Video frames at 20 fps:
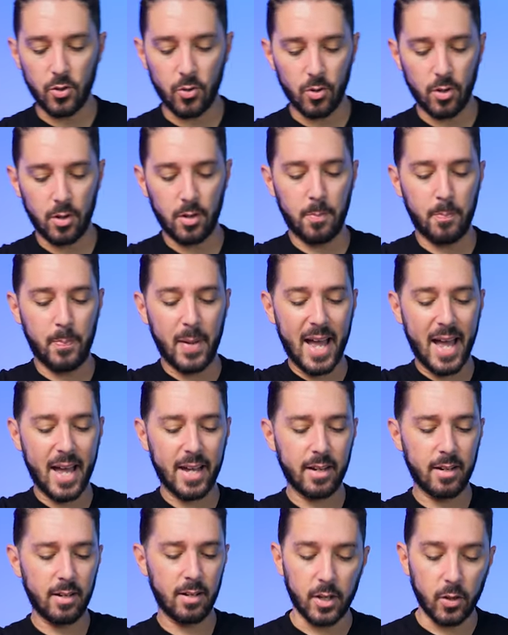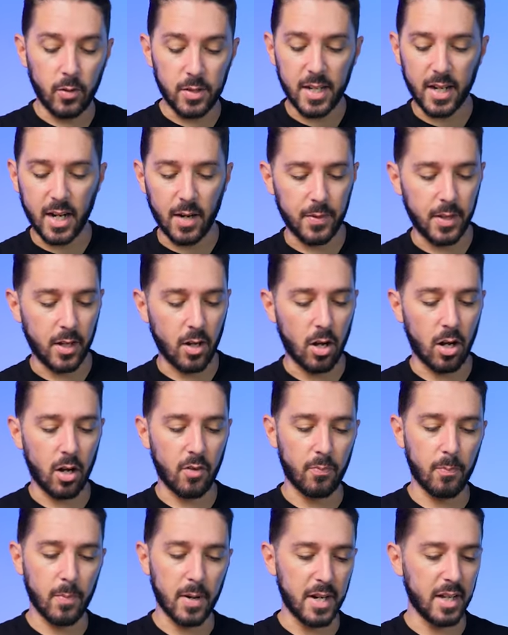your bag, you can take everything
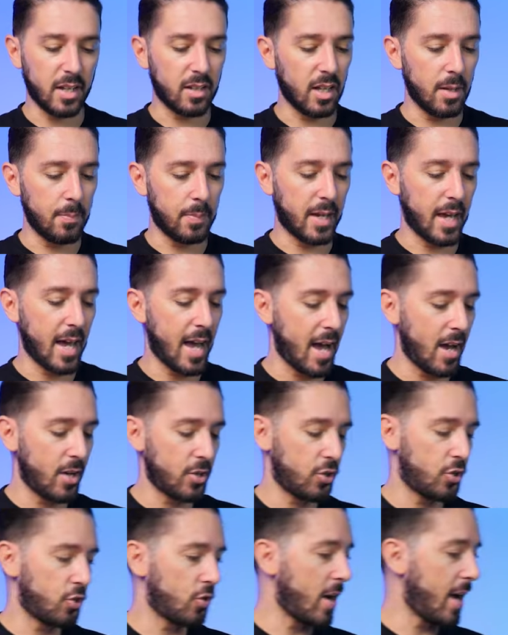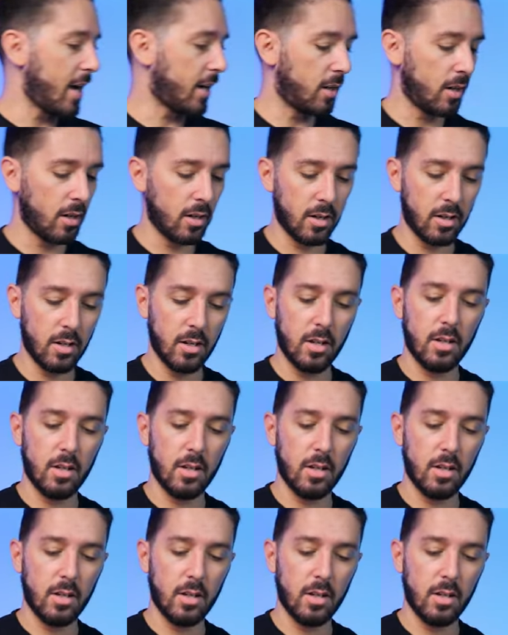off, money clip, cash, tracker,